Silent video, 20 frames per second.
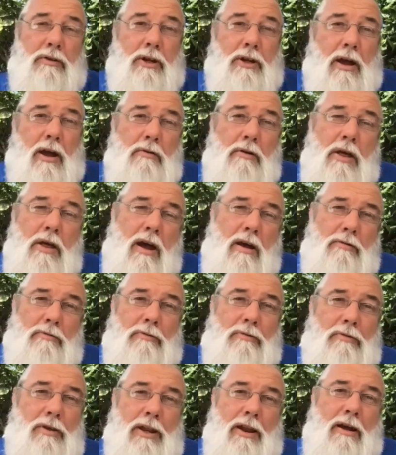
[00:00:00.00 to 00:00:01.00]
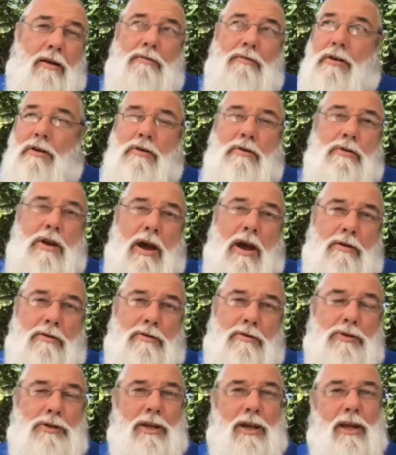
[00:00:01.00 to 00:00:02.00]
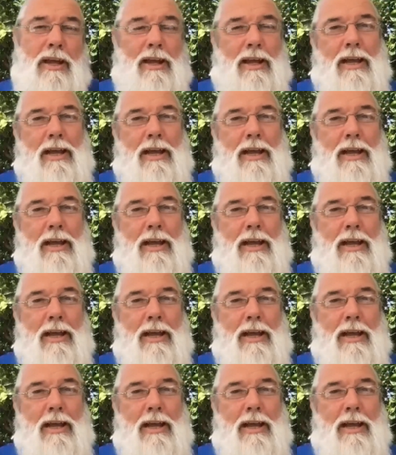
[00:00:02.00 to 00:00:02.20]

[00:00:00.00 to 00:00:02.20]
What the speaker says: You don't know. You don't. Who knows?"